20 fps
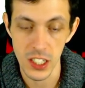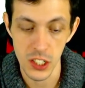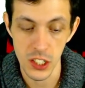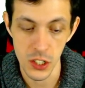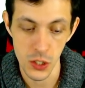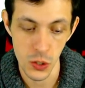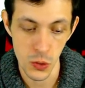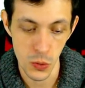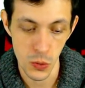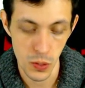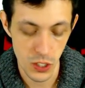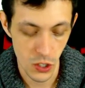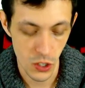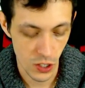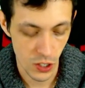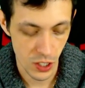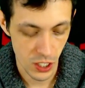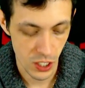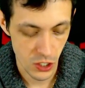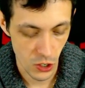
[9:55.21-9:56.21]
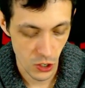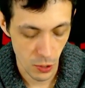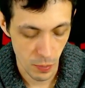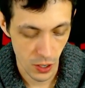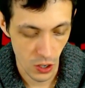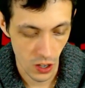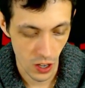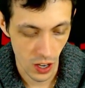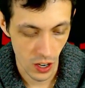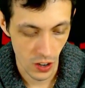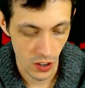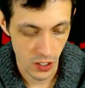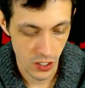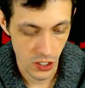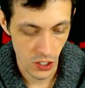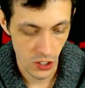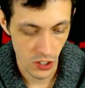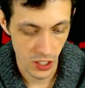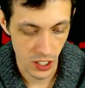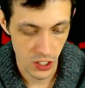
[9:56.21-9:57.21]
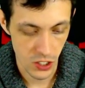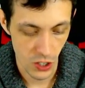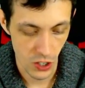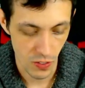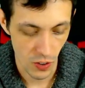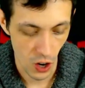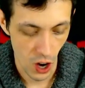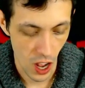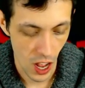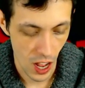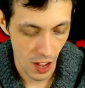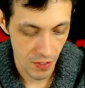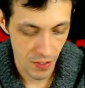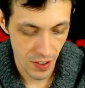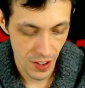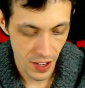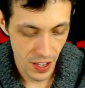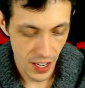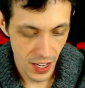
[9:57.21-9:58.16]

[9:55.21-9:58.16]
to turn the terminal or turn the server off,